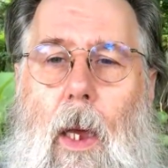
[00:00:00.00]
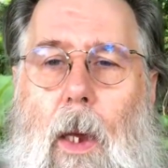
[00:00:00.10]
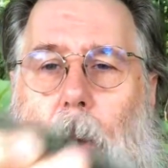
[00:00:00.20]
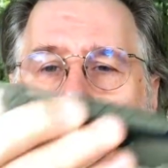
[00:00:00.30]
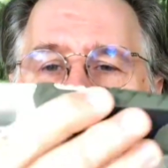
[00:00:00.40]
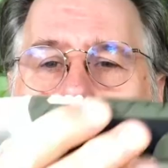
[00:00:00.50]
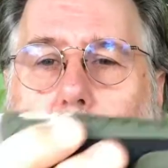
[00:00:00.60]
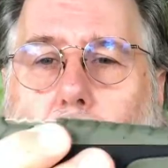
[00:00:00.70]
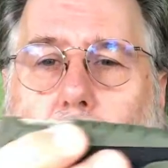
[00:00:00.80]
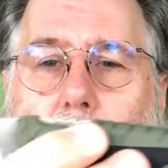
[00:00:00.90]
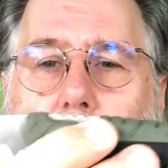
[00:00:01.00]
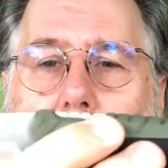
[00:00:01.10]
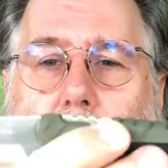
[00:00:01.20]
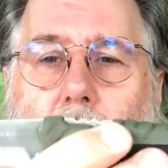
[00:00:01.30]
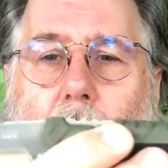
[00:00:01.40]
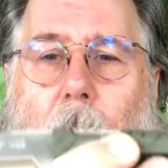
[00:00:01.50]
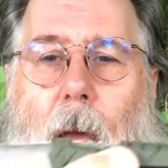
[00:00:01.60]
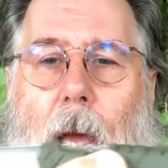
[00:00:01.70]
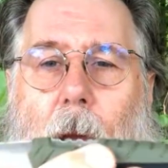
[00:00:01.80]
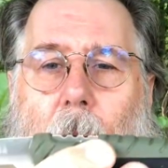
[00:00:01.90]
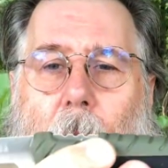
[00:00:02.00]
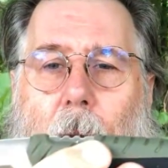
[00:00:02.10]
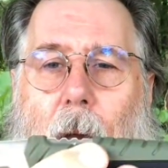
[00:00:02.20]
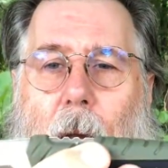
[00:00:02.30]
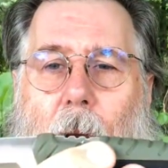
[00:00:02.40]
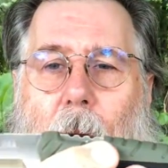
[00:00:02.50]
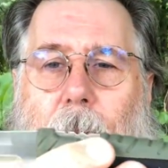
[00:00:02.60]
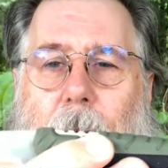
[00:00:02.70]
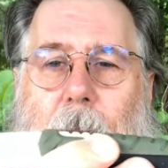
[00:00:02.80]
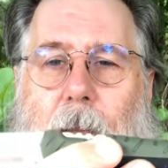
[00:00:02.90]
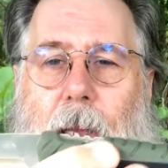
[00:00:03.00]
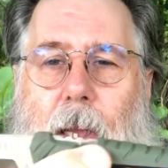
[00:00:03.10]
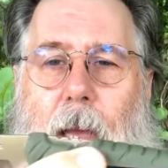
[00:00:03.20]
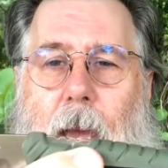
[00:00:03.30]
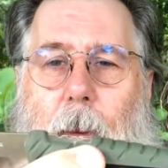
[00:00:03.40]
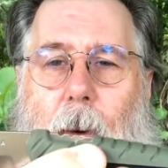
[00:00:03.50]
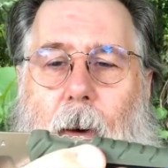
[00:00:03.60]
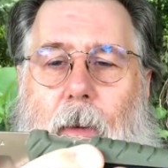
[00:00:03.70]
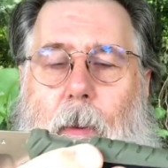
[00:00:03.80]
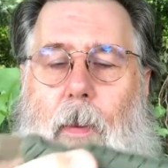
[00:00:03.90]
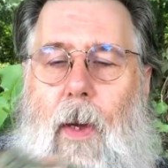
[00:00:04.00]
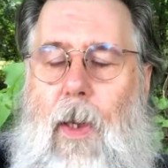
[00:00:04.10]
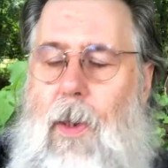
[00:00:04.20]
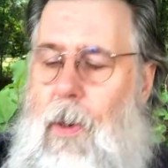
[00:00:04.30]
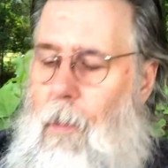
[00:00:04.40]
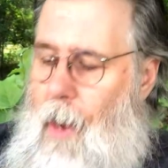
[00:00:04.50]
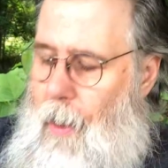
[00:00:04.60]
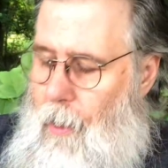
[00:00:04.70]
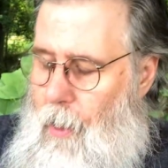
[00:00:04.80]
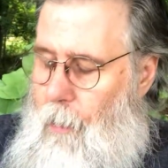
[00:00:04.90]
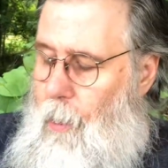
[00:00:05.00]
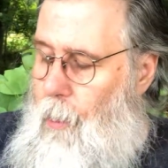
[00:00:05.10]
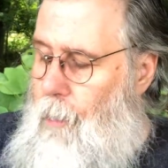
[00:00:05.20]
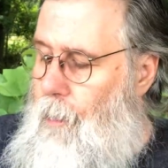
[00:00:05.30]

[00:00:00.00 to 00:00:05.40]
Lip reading: Here's the other side. I forget the name of it, but it's the model number